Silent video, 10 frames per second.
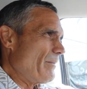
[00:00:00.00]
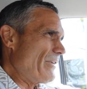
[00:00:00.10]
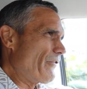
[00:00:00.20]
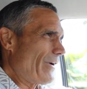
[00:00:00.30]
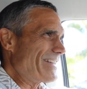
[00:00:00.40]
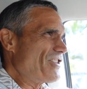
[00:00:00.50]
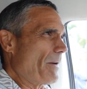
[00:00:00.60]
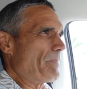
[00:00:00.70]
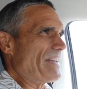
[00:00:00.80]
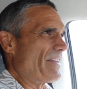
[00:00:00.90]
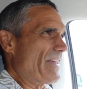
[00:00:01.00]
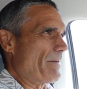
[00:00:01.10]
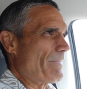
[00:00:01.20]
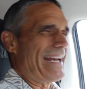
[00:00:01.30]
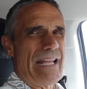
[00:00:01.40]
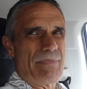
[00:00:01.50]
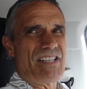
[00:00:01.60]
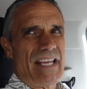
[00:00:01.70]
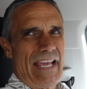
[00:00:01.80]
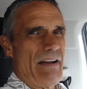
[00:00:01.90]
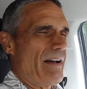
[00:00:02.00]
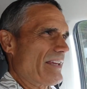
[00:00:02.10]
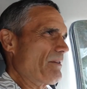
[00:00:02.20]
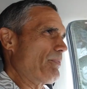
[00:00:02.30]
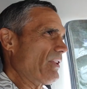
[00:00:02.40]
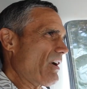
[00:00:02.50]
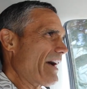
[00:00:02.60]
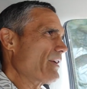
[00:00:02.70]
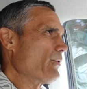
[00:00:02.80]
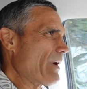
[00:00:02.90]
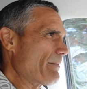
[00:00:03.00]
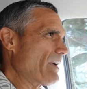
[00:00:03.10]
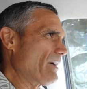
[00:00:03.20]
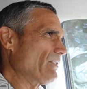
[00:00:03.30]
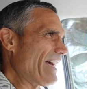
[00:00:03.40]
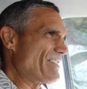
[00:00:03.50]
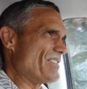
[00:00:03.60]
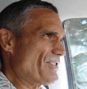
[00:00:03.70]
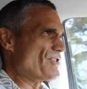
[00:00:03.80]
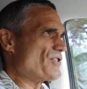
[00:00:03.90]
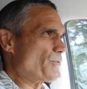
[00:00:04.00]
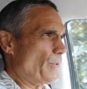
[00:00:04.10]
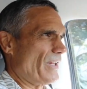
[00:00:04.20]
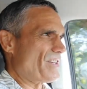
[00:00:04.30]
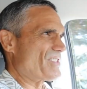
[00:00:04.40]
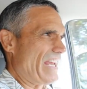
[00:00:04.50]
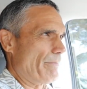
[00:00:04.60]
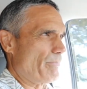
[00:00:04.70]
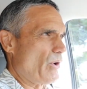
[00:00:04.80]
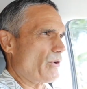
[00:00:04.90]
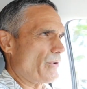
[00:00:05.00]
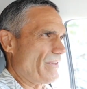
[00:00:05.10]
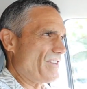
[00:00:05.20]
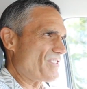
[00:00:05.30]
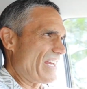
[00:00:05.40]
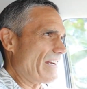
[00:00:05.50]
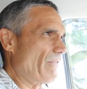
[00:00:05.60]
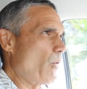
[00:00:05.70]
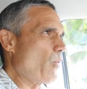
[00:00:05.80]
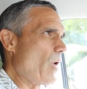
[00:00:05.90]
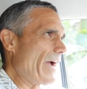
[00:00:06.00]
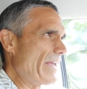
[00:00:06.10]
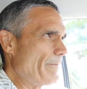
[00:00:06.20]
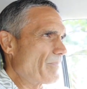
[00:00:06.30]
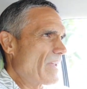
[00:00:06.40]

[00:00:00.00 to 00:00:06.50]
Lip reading: Before I jump into them, my name is Keahi Palaio. I'm a licensed real estate broker in the state of Hawaii.